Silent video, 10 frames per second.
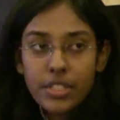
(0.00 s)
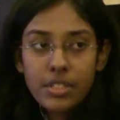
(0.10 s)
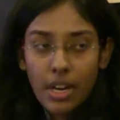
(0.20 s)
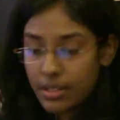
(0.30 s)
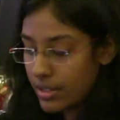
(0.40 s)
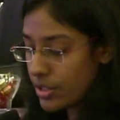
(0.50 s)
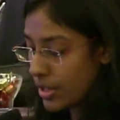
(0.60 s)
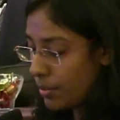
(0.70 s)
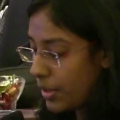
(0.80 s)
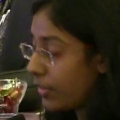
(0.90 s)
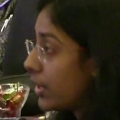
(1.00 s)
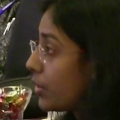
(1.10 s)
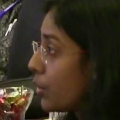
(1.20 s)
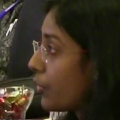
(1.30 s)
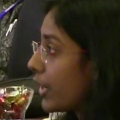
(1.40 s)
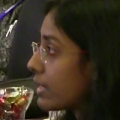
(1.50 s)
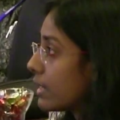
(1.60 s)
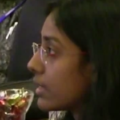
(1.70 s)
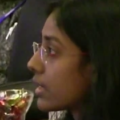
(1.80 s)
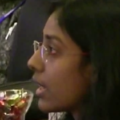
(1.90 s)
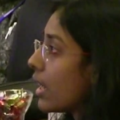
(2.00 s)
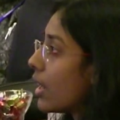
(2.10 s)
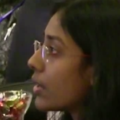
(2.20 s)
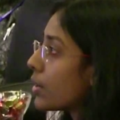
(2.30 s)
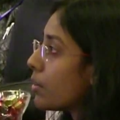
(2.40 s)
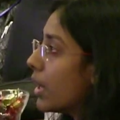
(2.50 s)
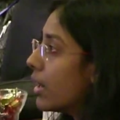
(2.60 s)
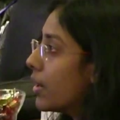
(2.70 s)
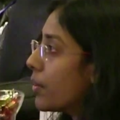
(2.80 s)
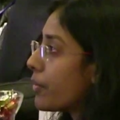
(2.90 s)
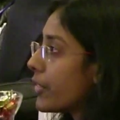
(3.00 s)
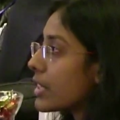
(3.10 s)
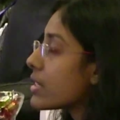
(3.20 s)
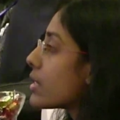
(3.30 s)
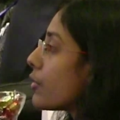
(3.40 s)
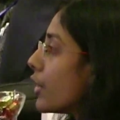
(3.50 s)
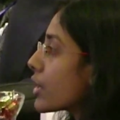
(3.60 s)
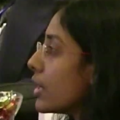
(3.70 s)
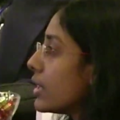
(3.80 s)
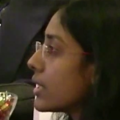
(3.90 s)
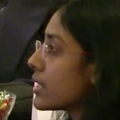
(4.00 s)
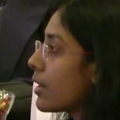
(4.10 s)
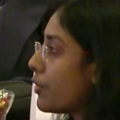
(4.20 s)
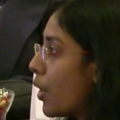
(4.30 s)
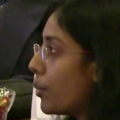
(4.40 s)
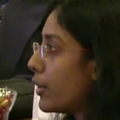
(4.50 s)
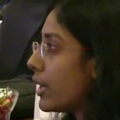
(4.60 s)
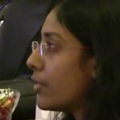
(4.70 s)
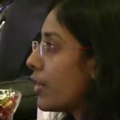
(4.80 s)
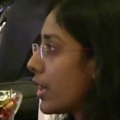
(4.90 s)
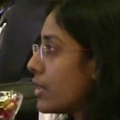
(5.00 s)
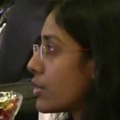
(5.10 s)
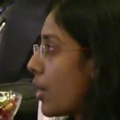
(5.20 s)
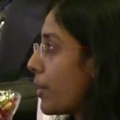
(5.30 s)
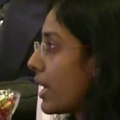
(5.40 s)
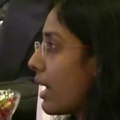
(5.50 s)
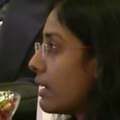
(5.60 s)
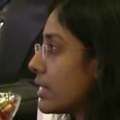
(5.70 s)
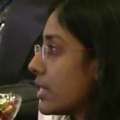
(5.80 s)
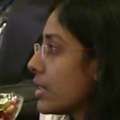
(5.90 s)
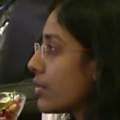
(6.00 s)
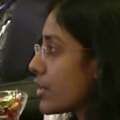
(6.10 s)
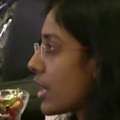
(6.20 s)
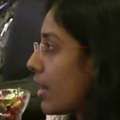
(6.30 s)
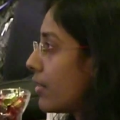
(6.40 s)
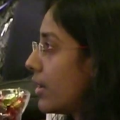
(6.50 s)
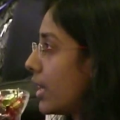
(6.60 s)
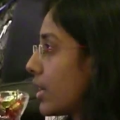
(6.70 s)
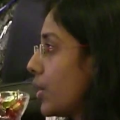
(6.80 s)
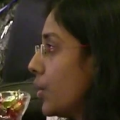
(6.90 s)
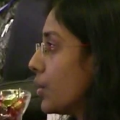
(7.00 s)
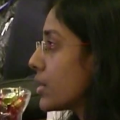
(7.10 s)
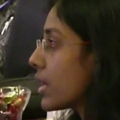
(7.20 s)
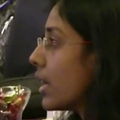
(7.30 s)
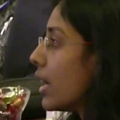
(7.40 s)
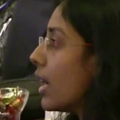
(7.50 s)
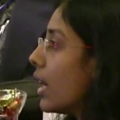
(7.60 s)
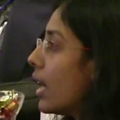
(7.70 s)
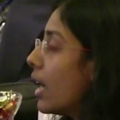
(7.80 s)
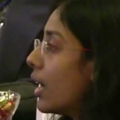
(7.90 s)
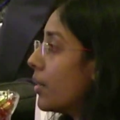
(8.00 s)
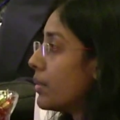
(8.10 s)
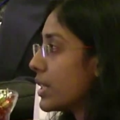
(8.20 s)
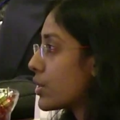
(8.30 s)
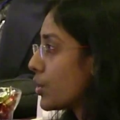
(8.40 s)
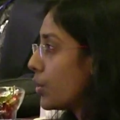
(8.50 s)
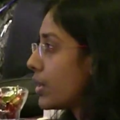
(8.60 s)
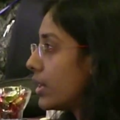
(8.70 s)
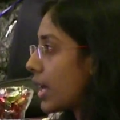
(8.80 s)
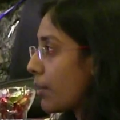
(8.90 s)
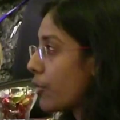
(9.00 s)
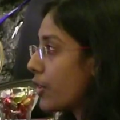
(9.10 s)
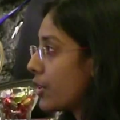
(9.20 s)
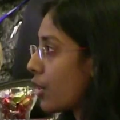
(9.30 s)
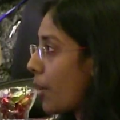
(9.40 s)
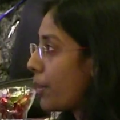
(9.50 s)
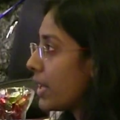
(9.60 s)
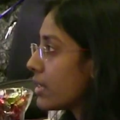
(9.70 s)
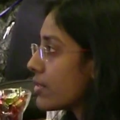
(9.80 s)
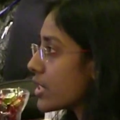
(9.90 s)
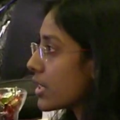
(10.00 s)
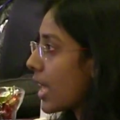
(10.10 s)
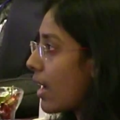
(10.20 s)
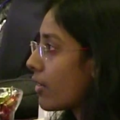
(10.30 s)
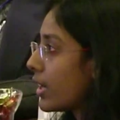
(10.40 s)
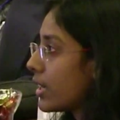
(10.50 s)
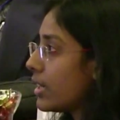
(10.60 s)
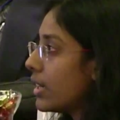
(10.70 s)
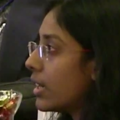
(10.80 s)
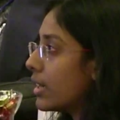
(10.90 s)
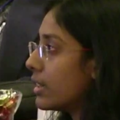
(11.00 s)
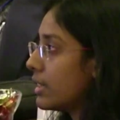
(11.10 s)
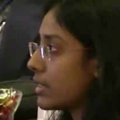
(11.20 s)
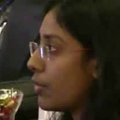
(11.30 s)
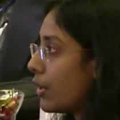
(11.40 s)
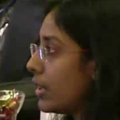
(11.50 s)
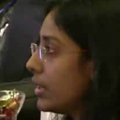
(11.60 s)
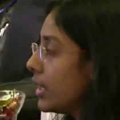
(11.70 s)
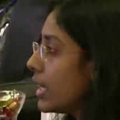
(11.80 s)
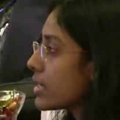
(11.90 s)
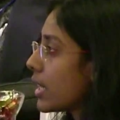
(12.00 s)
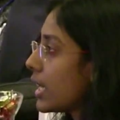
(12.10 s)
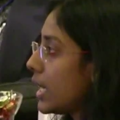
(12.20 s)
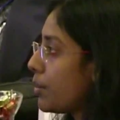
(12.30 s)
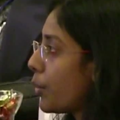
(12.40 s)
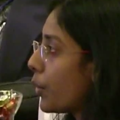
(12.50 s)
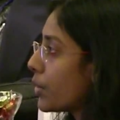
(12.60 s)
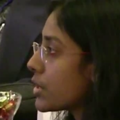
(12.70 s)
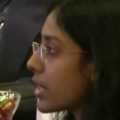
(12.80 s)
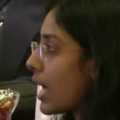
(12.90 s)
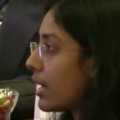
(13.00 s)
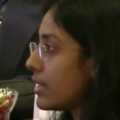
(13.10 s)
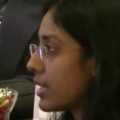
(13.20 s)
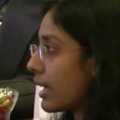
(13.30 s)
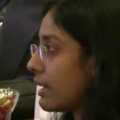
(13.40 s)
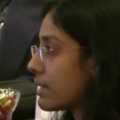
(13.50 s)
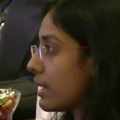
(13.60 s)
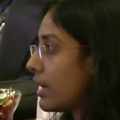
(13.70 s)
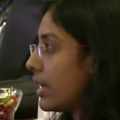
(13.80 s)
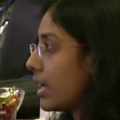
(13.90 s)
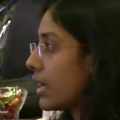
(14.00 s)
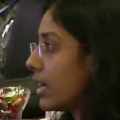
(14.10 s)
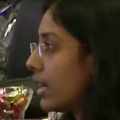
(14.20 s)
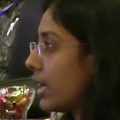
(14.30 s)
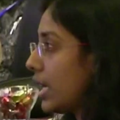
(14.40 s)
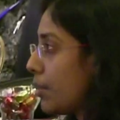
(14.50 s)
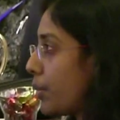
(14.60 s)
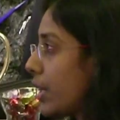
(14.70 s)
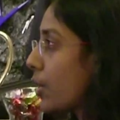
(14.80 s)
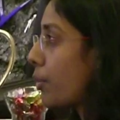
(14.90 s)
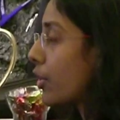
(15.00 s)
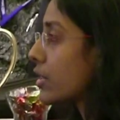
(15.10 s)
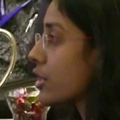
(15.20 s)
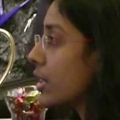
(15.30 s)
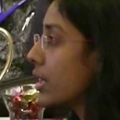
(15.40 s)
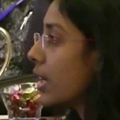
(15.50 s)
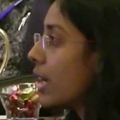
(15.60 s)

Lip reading: transition between the two faces. So this is the formula for entropy analysis which have like used. These two type of entropies which is calculated. These are one is a E post and second is a like E pre deposition.